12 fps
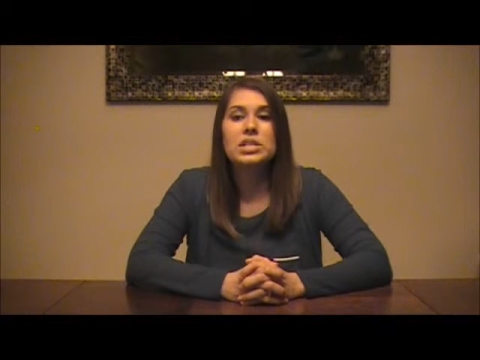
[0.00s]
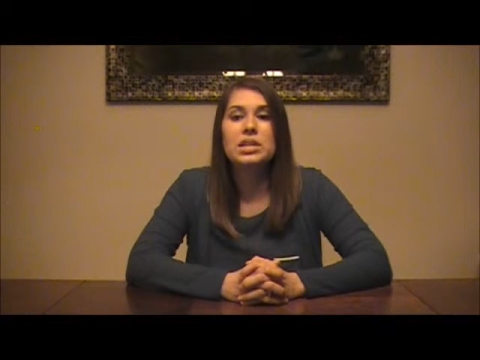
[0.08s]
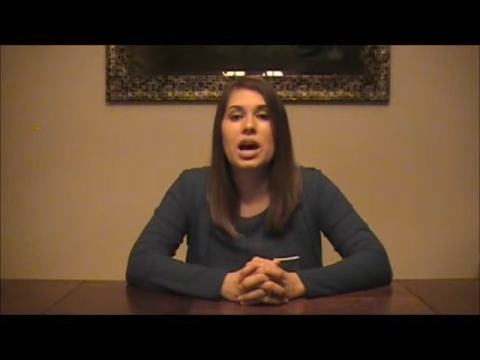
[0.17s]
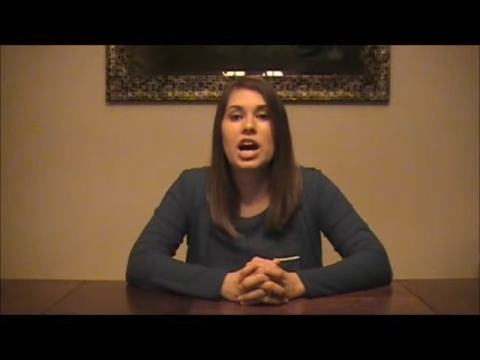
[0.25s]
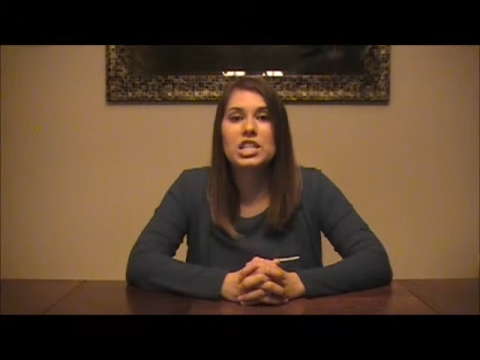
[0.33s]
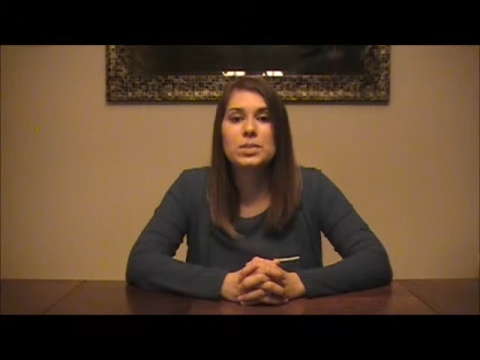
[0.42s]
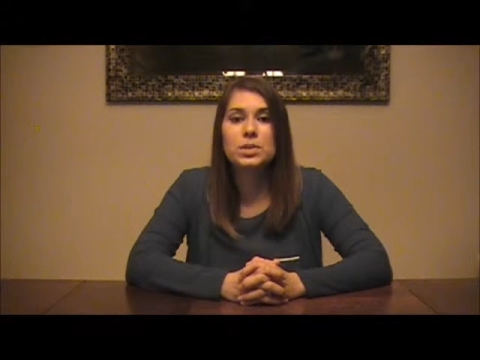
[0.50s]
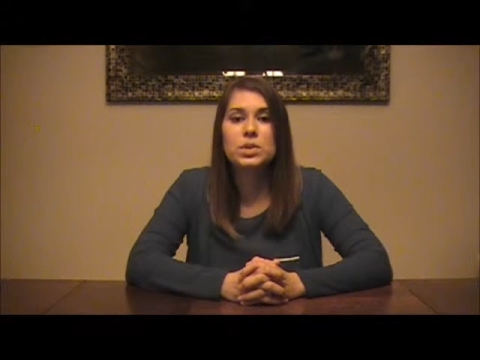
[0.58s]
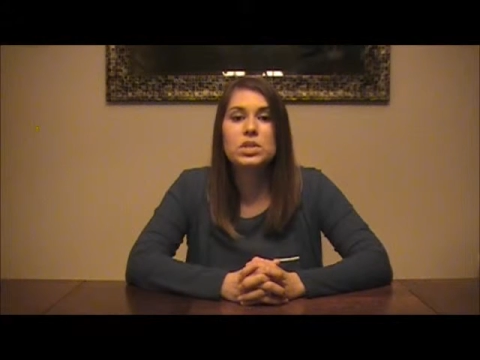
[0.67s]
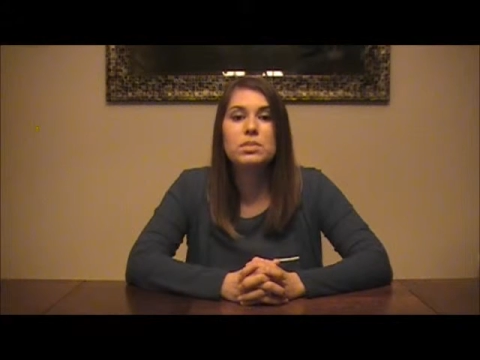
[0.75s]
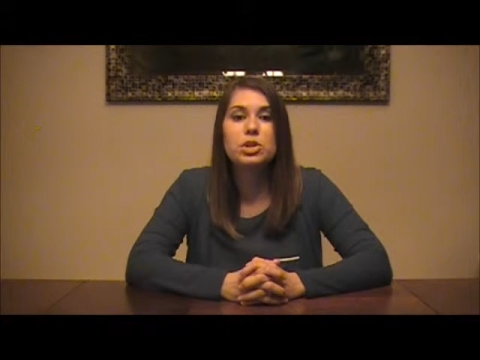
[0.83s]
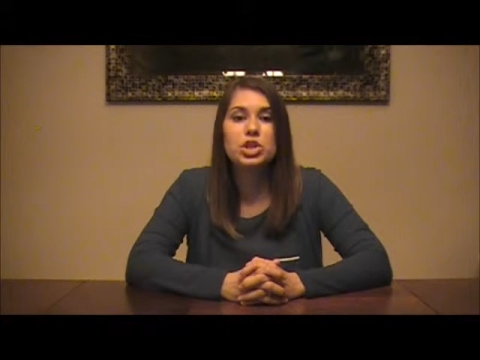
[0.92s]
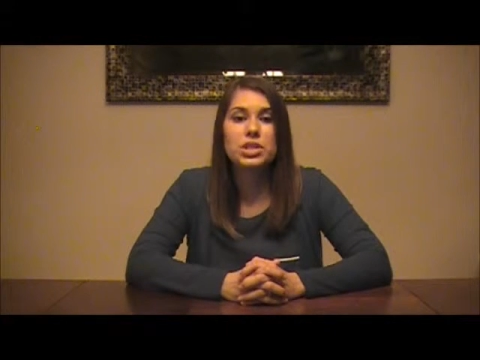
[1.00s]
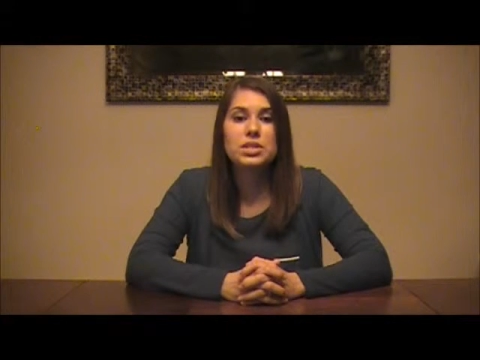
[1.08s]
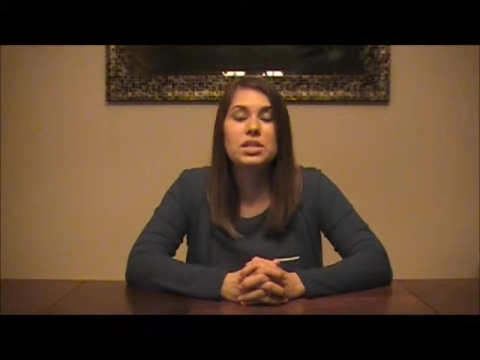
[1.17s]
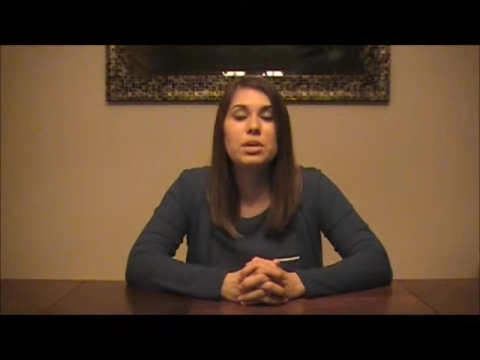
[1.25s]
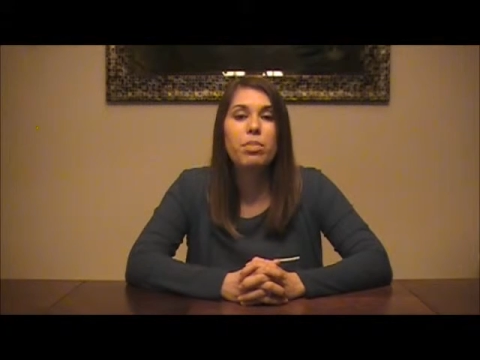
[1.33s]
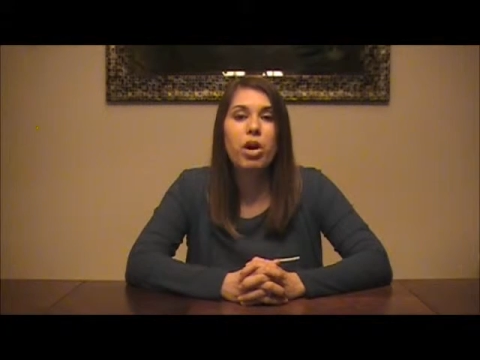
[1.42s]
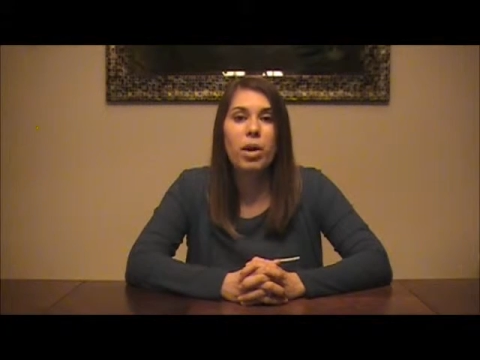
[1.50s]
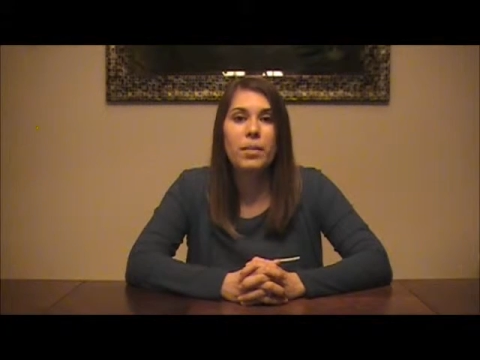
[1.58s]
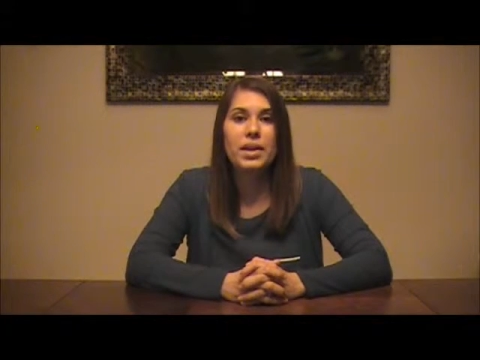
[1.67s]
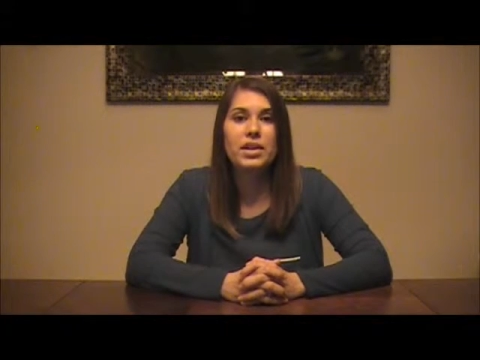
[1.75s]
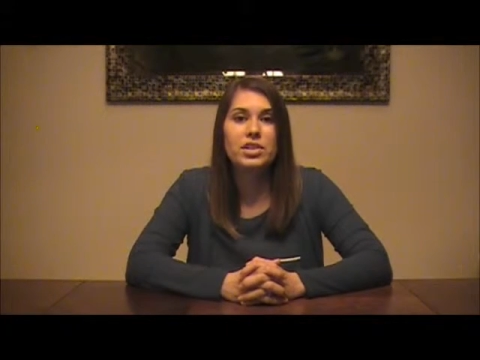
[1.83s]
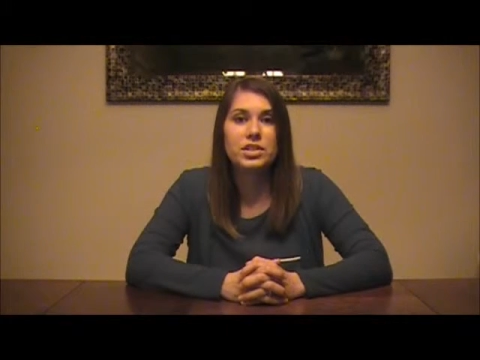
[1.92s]
a hospital's emergency
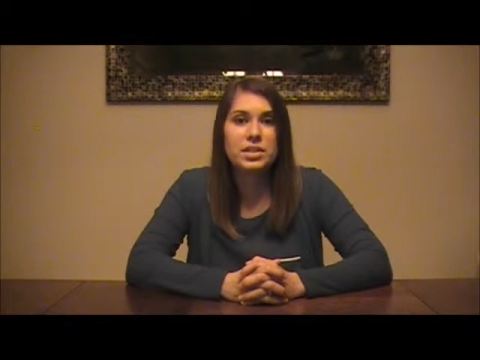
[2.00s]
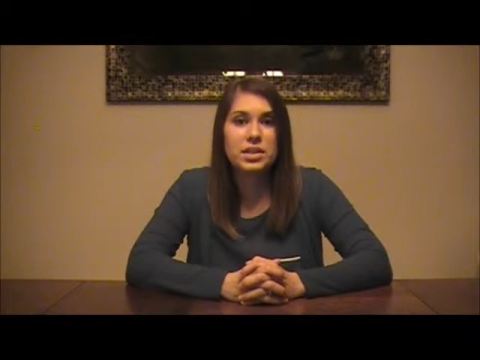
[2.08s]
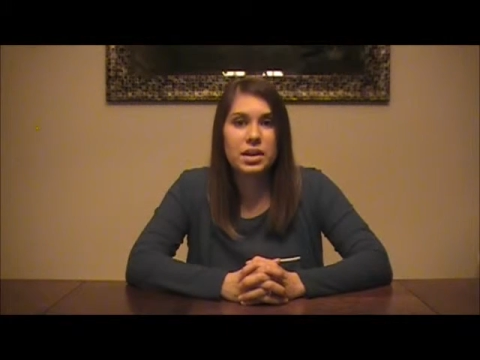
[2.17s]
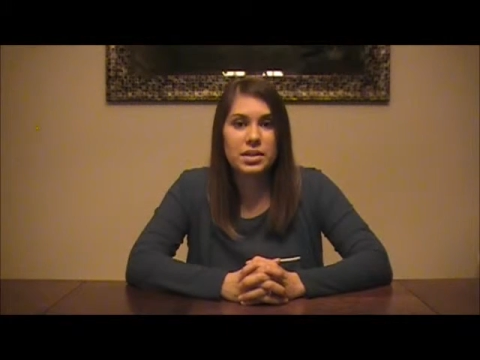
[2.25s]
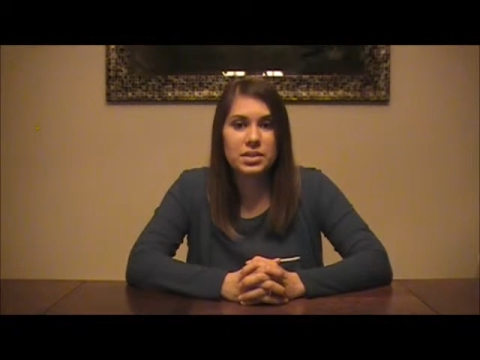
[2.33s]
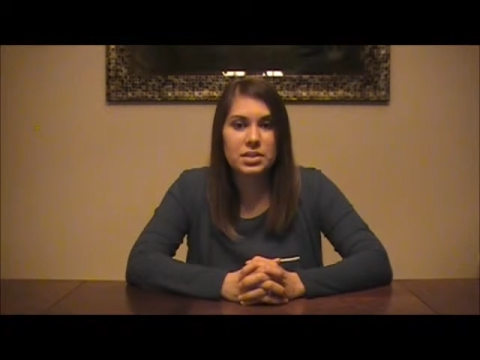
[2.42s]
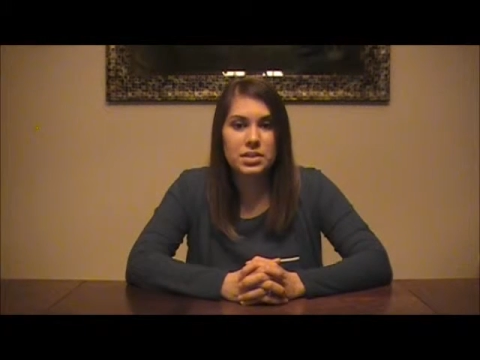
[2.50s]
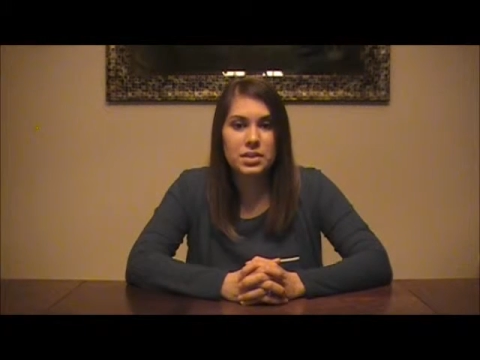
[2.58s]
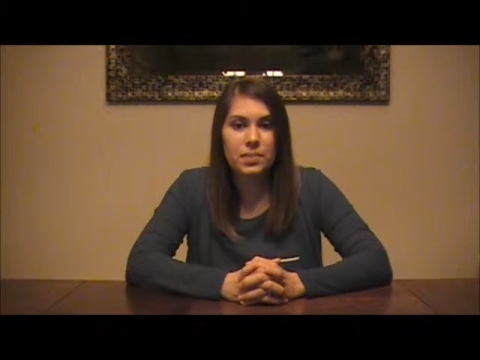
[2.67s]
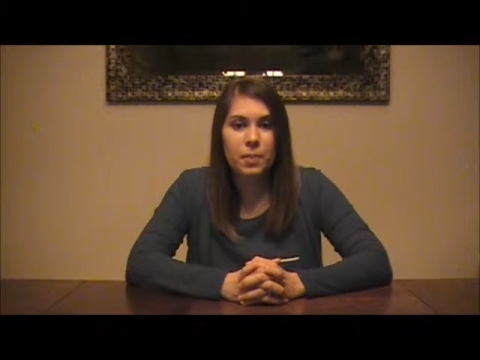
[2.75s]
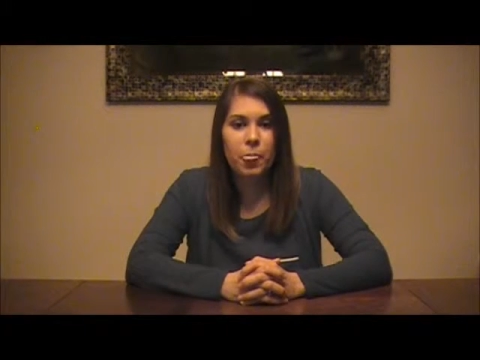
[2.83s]
department are discussed.